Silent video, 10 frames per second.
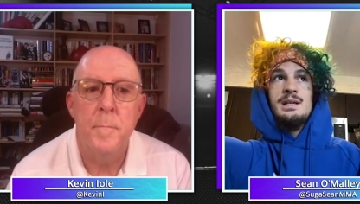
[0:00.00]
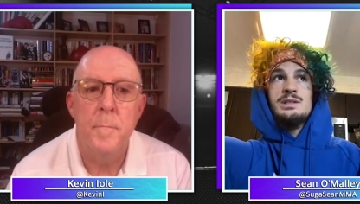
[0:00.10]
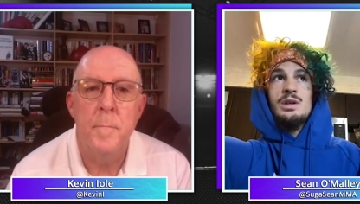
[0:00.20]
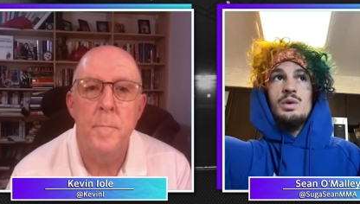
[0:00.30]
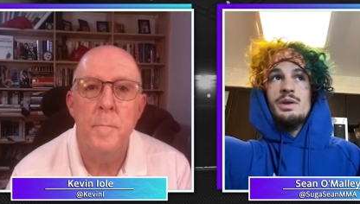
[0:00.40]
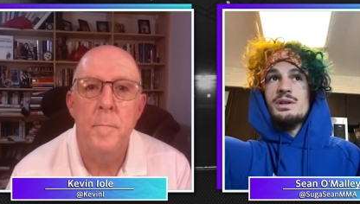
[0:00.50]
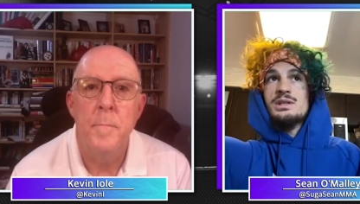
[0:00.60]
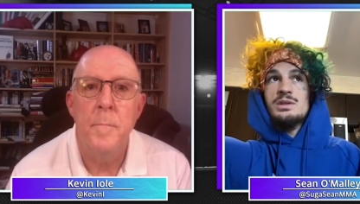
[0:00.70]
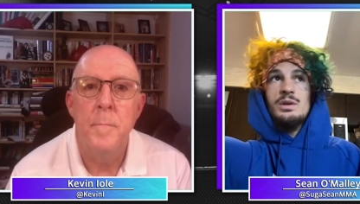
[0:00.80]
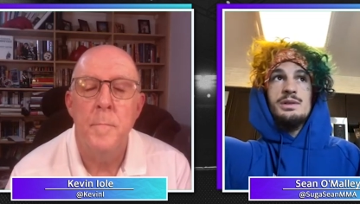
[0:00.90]
Speaker 1: So whether
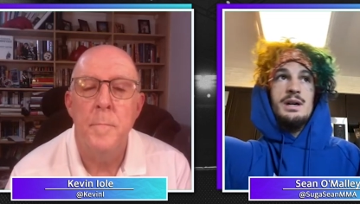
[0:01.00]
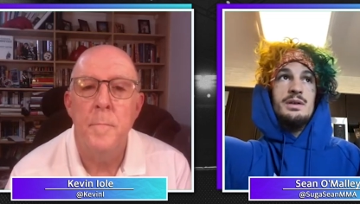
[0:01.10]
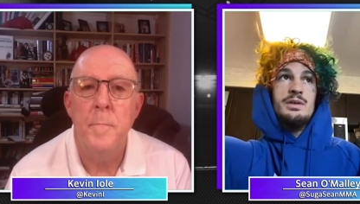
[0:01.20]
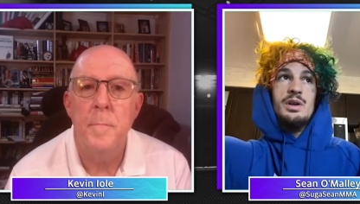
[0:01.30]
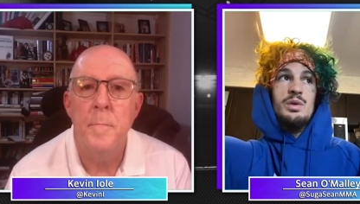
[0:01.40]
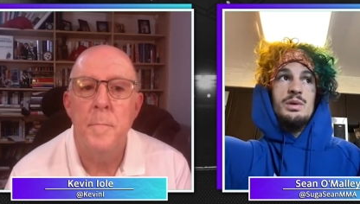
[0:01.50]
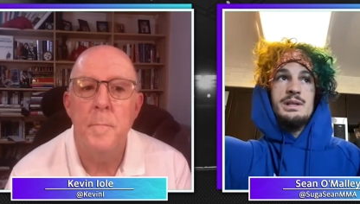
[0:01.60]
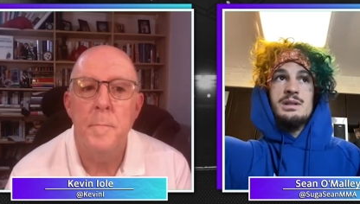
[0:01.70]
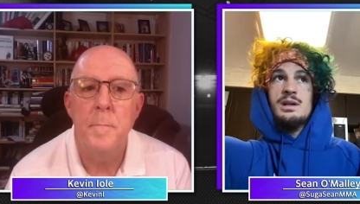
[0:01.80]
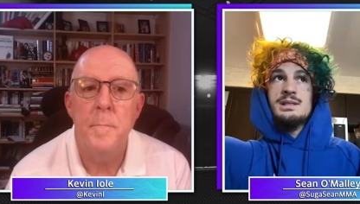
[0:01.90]
it's sold out or no one,
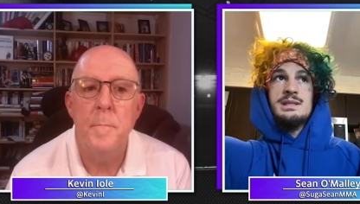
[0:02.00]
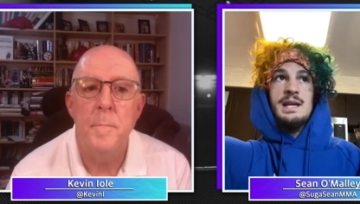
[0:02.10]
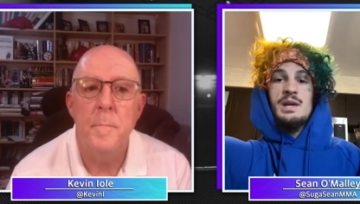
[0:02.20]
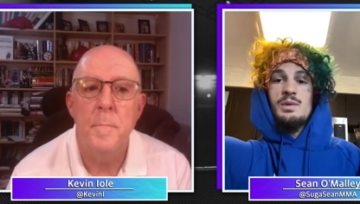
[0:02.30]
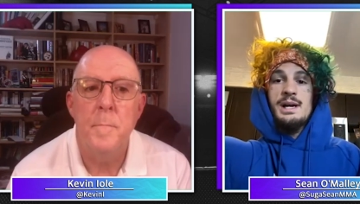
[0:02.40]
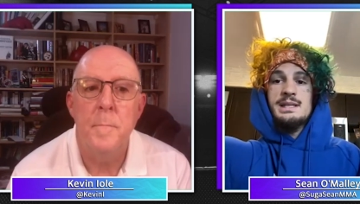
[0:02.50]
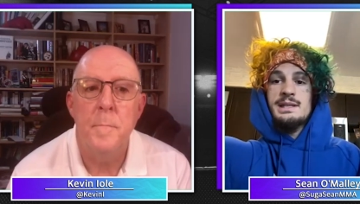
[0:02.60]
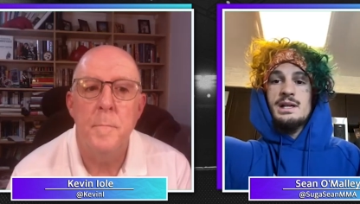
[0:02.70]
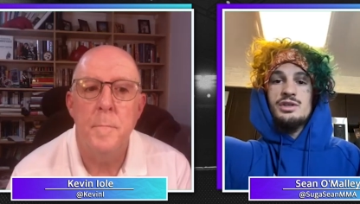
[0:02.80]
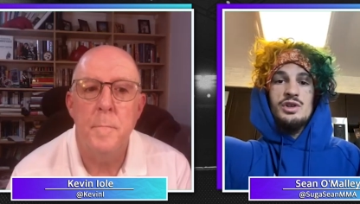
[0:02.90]
as long as Dana White's
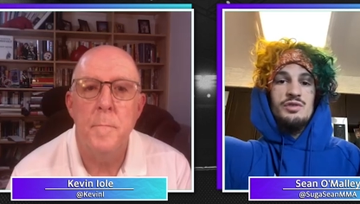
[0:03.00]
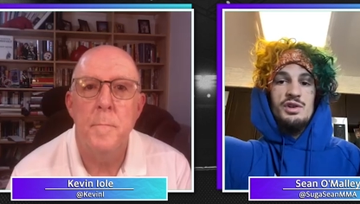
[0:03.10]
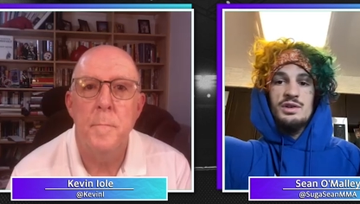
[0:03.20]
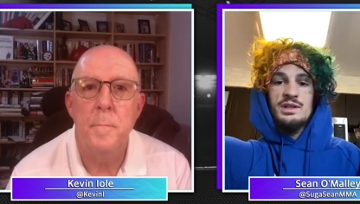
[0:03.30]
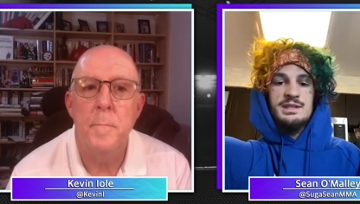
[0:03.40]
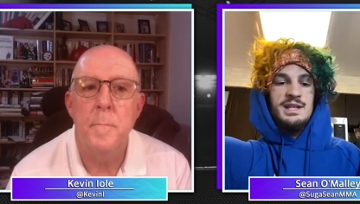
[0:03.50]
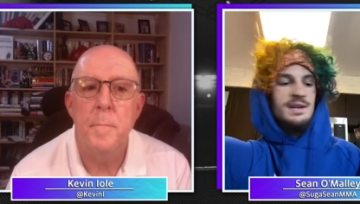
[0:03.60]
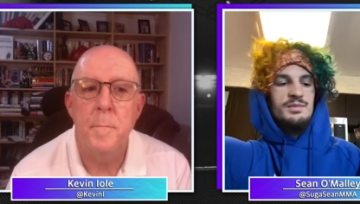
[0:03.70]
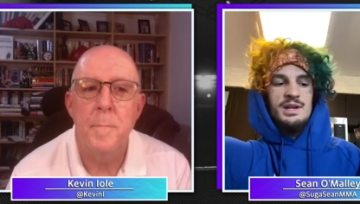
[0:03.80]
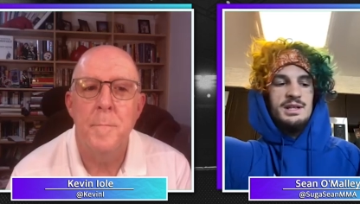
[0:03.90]
there and Joe Rogan's there,
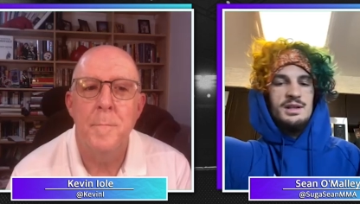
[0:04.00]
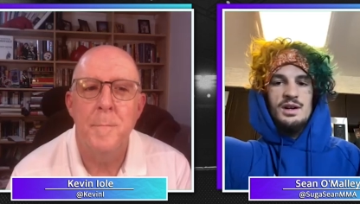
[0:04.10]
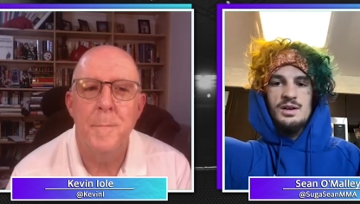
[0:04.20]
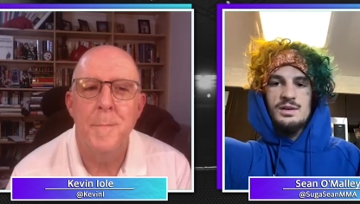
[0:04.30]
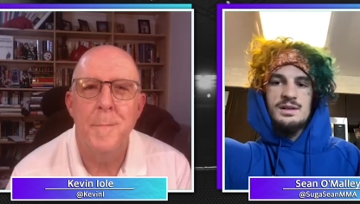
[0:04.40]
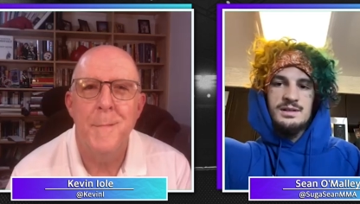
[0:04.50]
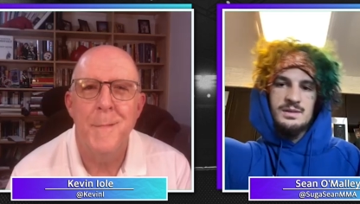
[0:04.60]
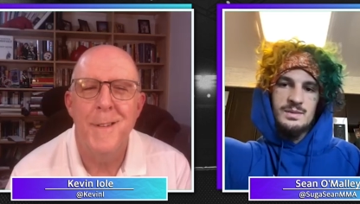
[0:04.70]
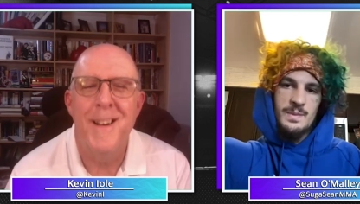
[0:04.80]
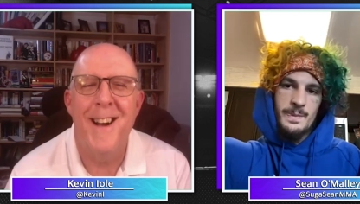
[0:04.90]
I'm ready to go.
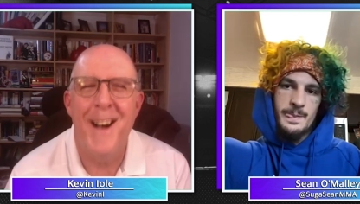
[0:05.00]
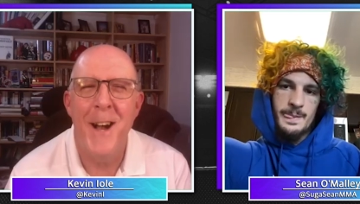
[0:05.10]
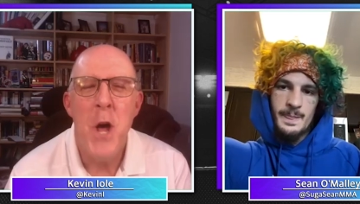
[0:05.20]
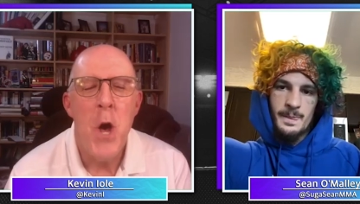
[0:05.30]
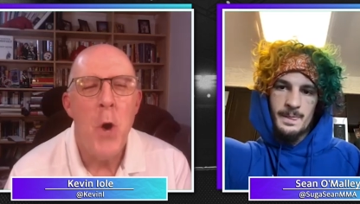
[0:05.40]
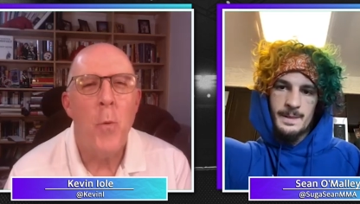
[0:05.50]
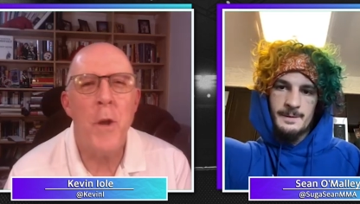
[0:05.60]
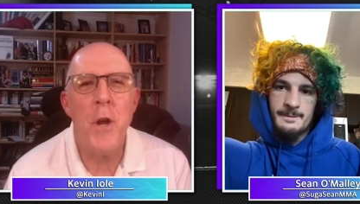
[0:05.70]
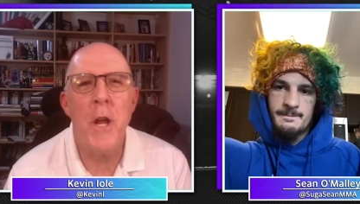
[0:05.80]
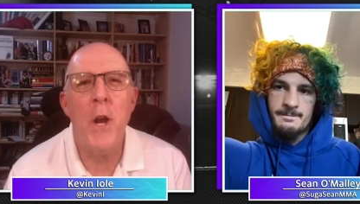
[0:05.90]
Speaker 2: When
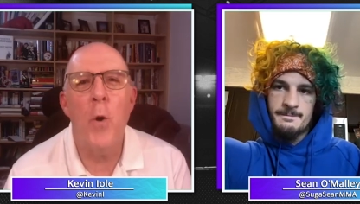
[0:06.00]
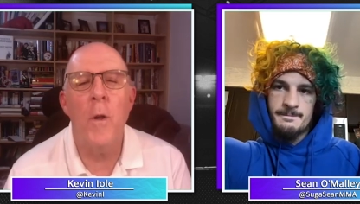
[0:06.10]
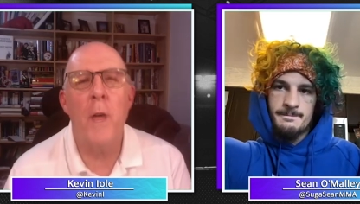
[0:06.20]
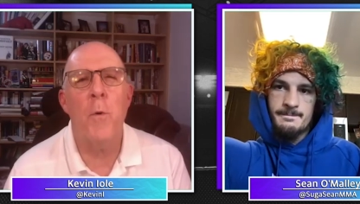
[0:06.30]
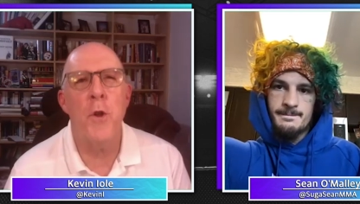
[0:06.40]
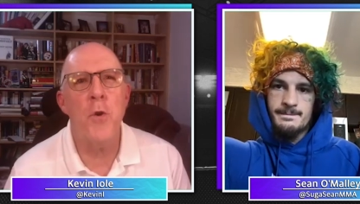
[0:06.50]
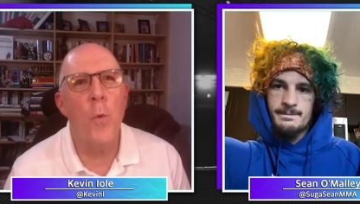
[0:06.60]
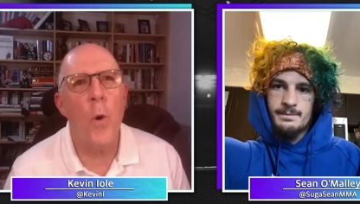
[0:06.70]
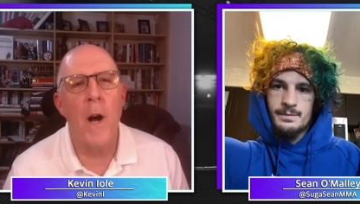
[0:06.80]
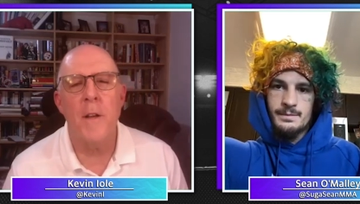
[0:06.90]
you know, like when you
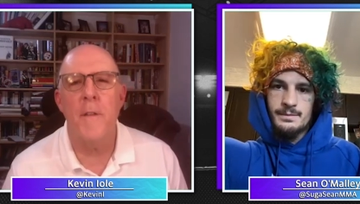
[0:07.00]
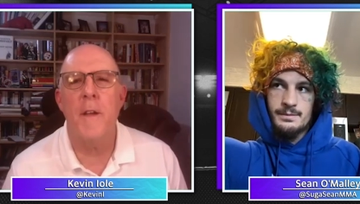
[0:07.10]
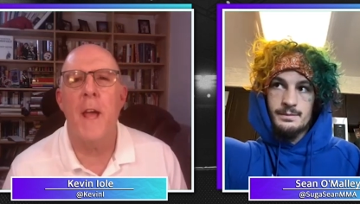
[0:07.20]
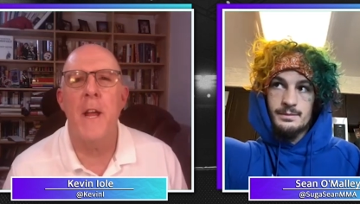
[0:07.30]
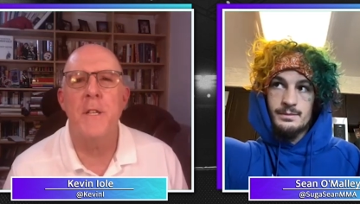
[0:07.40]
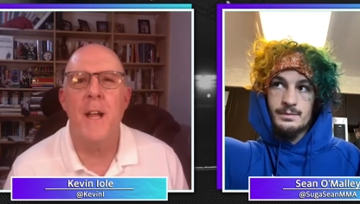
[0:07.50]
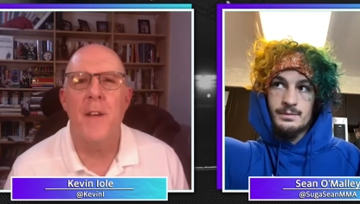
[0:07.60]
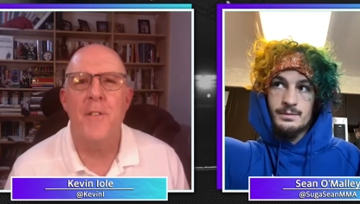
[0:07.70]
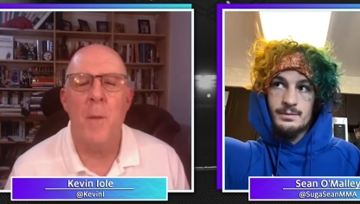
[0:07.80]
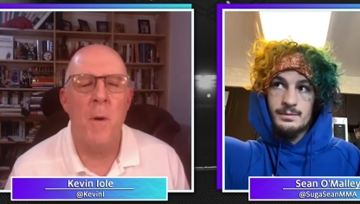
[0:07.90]
walked to the cage
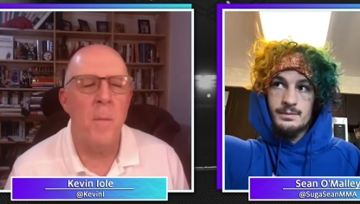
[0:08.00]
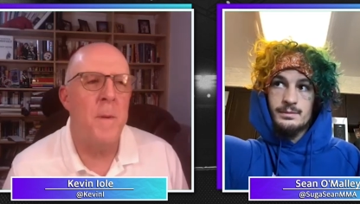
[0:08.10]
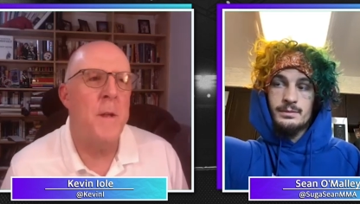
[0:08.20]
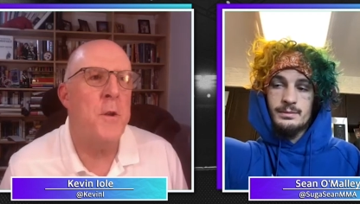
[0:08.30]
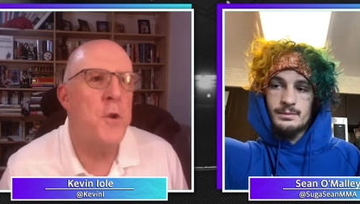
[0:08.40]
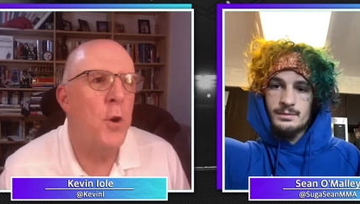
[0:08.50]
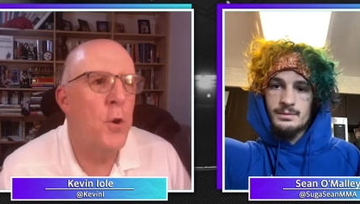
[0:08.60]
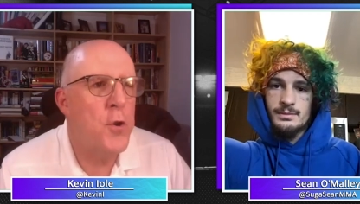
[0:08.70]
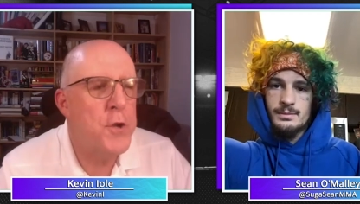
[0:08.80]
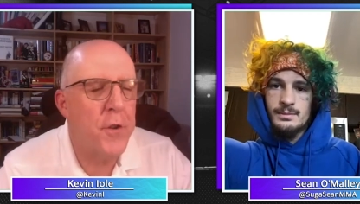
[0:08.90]
last time, I mean, you know,
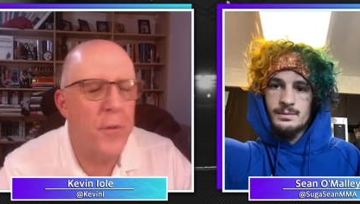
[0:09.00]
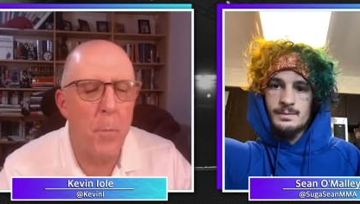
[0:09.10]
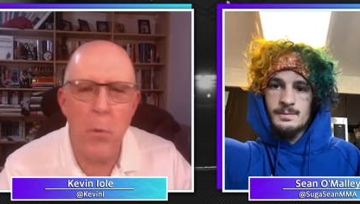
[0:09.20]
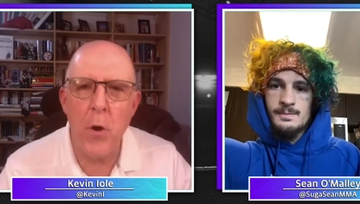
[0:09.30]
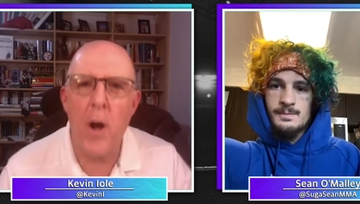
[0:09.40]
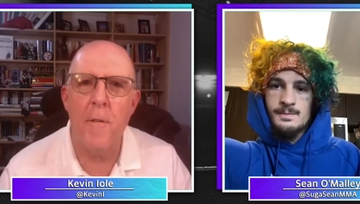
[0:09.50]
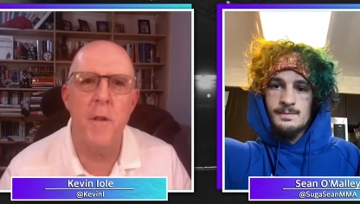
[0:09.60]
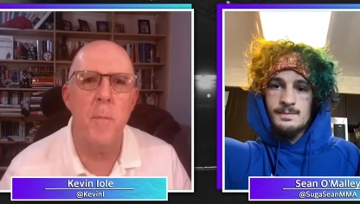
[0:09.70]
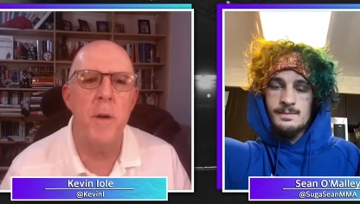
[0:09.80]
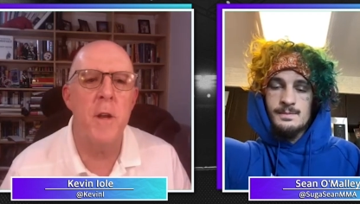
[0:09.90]
you just put off
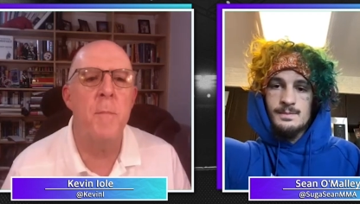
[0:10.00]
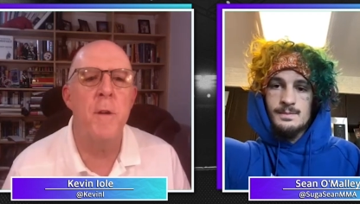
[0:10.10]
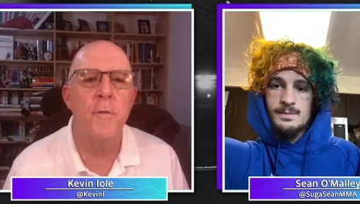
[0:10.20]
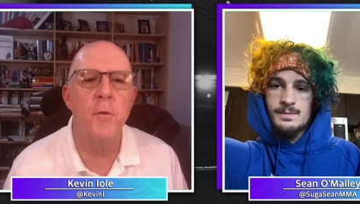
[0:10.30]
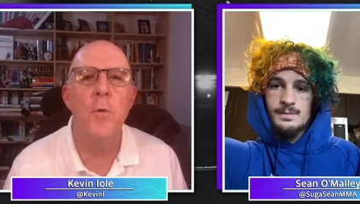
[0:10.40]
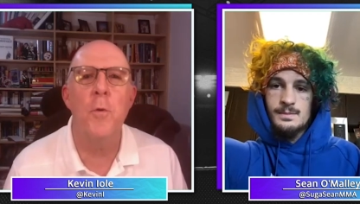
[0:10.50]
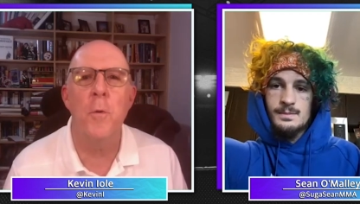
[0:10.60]
the epitome of cool,